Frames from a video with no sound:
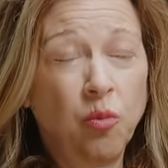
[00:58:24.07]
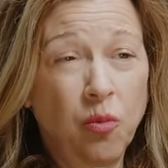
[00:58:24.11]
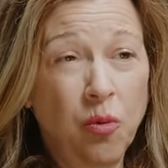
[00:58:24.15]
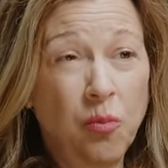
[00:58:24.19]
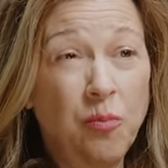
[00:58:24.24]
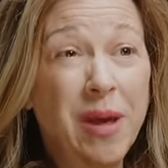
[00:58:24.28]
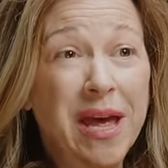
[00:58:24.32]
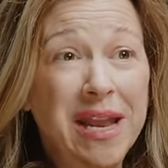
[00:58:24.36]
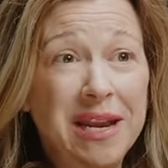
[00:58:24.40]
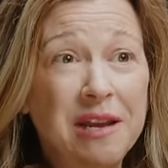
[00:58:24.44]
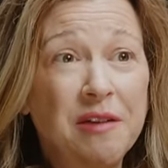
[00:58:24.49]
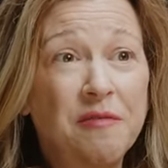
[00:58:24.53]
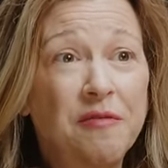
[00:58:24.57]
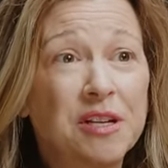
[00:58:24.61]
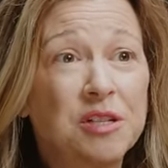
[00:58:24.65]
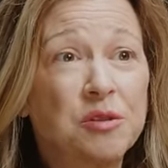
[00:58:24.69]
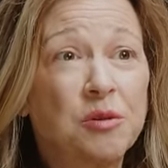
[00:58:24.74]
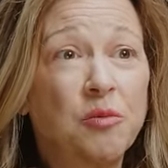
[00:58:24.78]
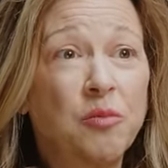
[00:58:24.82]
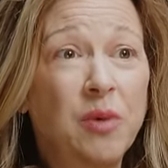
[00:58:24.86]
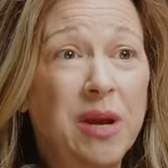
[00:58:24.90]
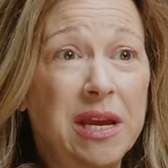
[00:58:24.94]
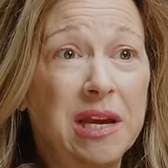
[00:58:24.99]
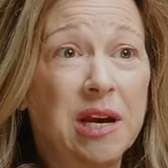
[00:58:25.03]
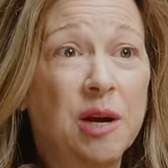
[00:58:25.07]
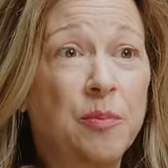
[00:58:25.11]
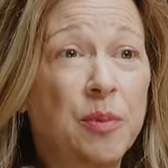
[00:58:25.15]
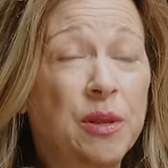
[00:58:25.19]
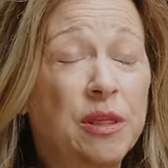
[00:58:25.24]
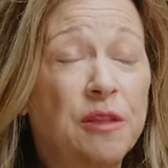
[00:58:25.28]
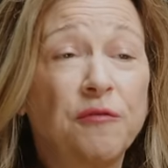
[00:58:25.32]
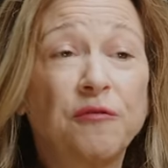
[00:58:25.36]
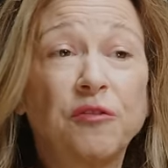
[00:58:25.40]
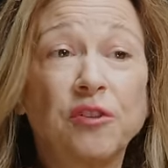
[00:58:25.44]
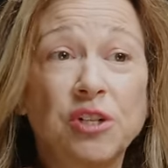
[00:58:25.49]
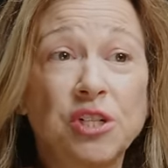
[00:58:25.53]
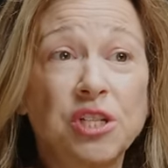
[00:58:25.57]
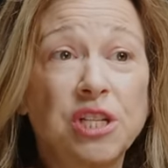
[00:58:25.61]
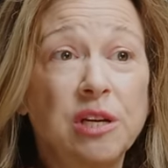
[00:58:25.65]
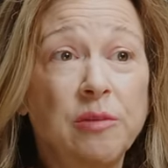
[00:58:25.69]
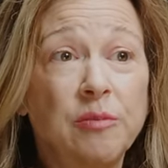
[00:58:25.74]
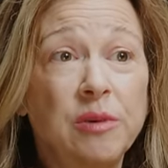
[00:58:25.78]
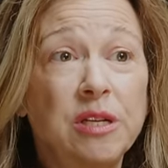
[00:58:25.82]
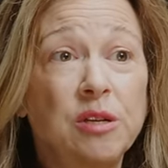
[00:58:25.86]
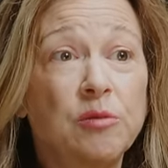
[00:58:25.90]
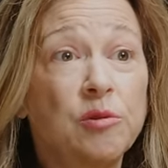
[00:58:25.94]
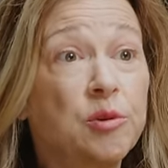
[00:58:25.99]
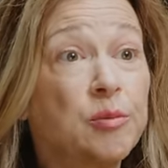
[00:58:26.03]
Many of us will wake up and the first thing
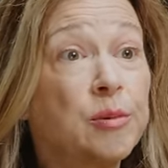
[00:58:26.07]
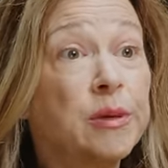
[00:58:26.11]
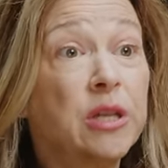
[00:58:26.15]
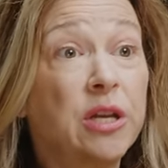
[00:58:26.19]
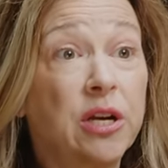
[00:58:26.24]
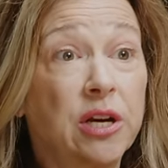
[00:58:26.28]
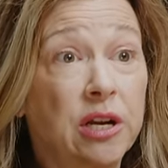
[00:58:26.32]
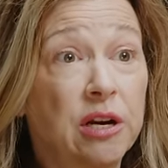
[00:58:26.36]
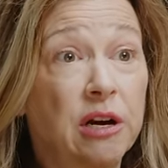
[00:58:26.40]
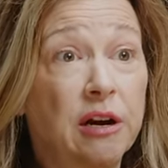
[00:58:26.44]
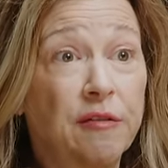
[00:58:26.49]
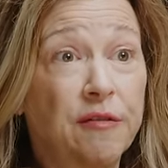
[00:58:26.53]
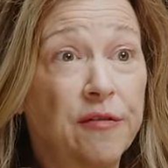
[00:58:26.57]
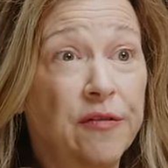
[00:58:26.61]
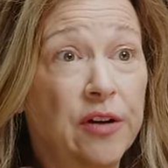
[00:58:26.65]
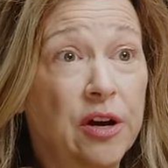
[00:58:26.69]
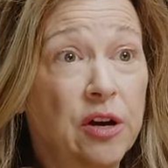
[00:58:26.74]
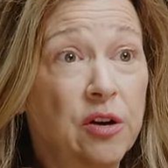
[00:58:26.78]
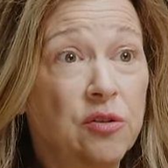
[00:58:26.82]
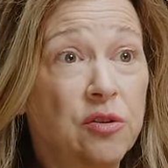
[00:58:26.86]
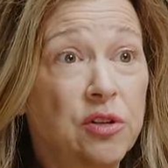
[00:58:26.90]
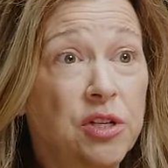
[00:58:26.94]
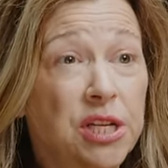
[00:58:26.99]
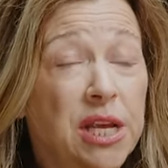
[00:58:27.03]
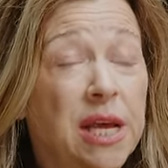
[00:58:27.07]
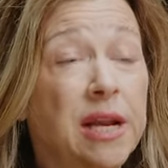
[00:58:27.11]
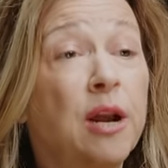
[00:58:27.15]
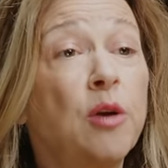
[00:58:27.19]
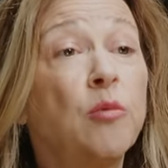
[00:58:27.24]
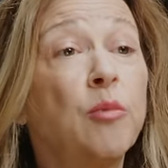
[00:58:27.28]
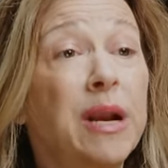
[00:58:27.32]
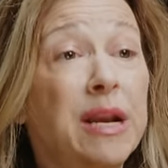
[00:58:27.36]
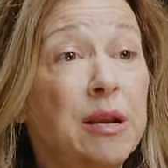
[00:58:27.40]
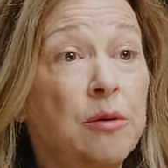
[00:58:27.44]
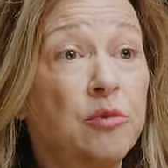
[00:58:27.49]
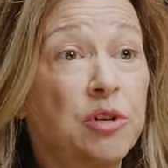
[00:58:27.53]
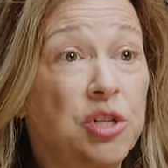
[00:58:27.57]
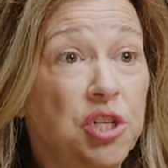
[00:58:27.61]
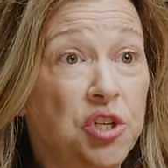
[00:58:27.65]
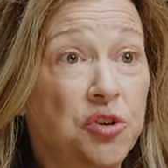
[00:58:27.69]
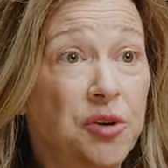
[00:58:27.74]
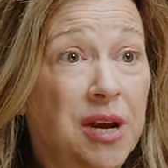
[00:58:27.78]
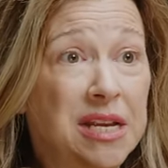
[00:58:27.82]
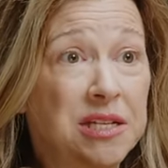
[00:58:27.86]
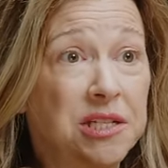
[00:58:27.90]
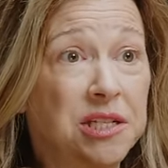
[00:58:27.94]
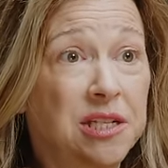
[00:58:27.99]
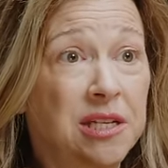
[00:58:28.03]
we do is we look at our phones, and already we're
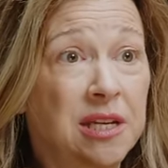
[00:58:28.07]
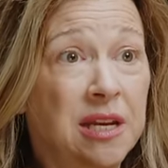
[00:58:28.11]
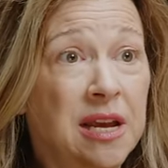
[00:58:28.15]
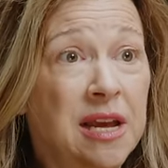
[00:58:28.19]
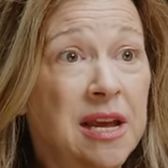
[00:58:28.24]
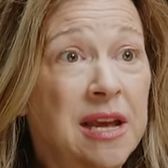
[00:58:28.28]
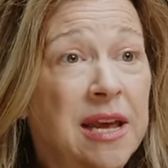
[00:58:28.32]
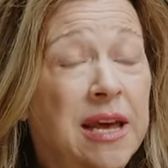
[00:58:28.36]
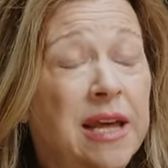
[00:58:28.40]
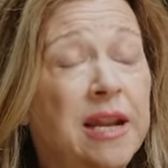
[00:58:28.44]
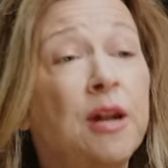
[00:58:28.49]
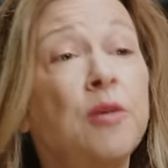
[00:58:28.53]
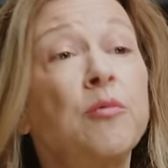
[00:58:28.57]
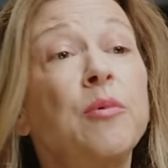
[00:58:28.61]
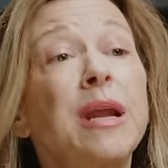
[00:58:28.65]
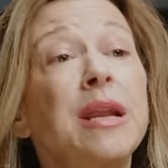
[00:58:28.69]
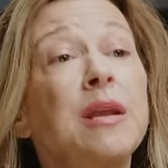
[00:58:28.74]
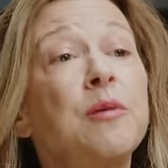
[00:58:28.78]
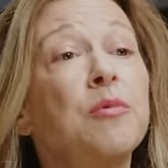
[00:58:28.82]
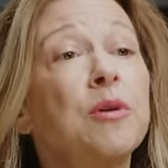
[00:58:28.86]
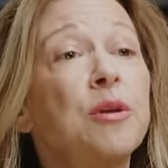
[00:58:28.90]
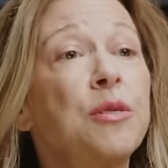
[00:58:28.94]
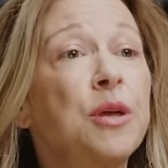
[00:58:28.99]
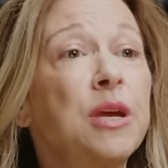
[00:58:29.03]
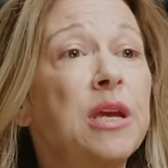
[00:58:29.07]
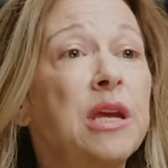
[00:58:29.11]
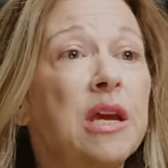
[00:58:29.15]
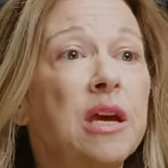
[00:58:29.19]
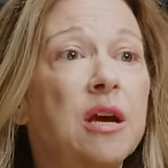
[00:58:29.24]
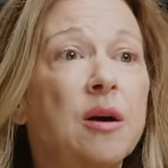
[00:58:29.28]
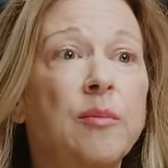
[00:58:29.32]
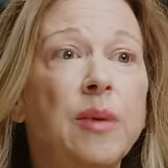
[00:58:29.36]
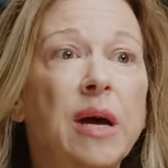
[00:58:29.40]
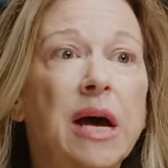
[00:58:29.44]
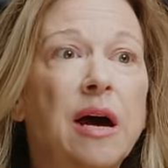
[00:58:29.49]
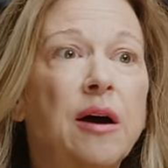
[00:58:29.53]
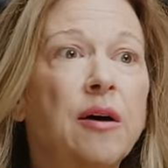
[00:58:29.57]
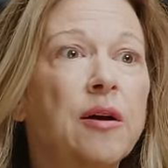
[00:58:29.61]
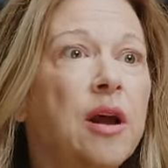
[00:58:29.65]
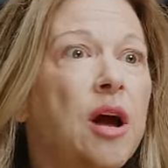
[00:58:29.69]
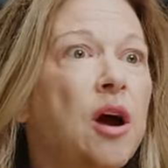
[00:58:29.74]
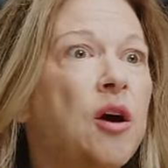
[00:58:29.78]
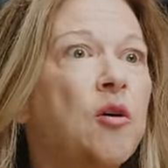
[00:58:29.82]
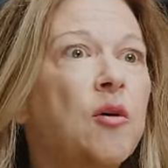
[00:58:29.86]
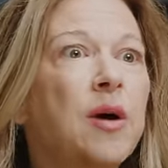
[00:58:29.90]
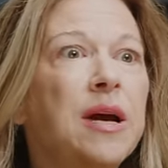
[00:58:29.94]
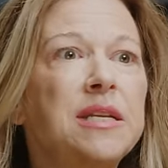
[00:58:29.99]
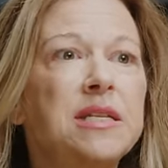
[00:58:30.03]
stressed. And already we're thinking about,
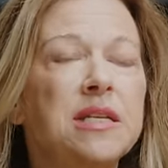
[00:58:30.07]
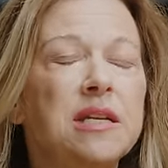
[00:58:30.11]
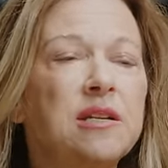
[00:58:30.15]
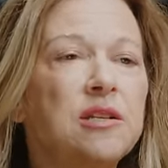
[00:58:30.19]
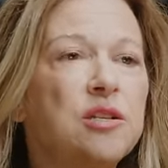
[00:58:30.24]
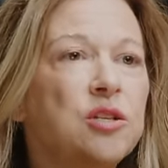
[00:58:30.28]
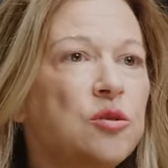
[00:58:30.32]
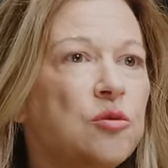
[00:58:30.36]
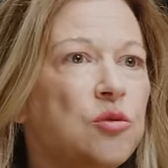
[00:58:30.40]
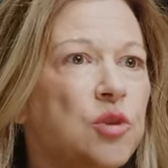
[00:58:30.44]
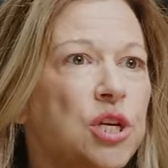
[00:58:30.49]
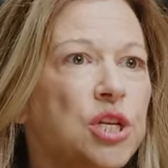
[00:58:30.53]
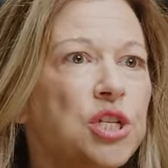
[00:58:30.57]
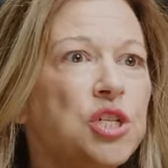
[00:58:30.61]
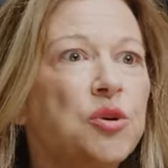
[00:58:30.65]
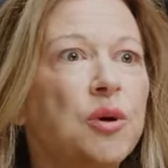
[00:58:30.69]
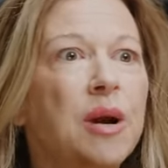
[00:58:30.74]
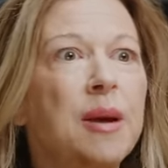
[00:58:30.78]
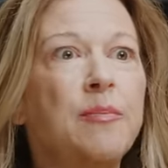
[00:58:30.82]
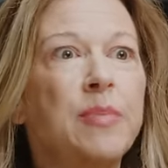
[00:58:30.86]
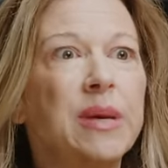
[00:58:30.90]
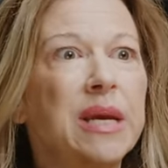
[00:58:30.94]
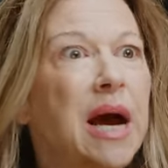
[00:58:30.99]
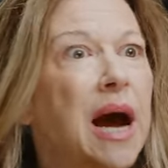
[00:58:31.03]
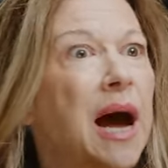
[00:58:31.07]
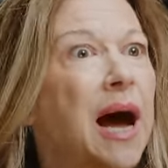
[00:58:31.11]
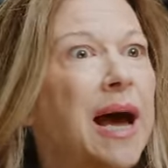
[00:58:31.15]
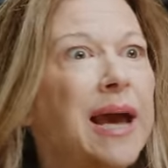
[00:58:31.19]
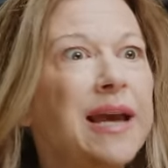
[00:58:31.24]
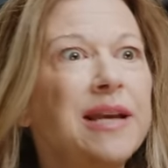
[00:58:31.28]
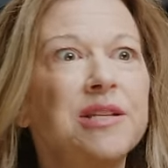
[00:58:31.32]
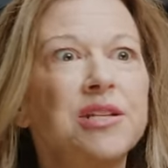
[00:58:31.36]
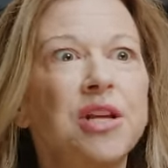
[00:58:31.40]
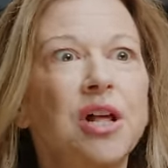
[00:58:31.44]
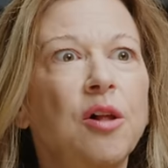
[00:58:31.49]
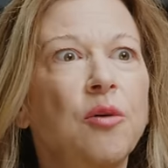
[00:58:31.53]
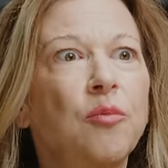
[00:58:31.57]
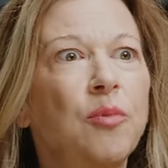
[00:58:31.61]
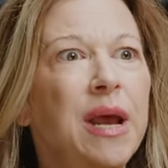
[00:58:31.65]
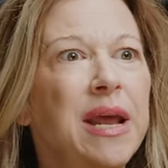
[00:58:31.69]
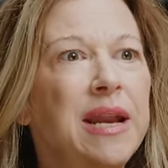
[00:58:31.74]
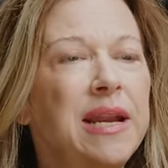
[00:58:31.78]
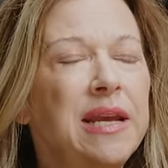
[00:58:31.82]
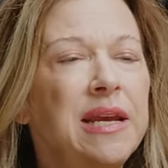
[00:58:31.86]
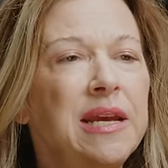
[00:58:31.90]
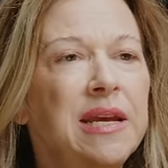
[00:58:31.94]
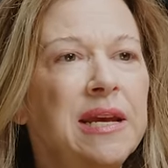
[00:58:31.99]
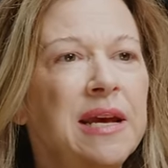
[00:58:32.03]
oh, I didn't do this, or I'm behind
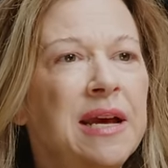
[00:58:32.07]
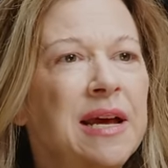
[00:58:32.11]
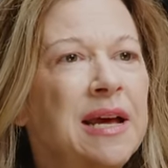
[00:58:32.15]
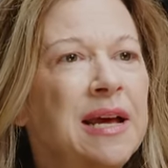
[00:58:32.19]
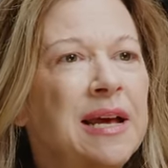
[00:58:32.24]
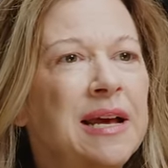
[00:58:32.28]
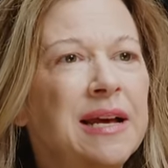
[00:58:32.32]
already.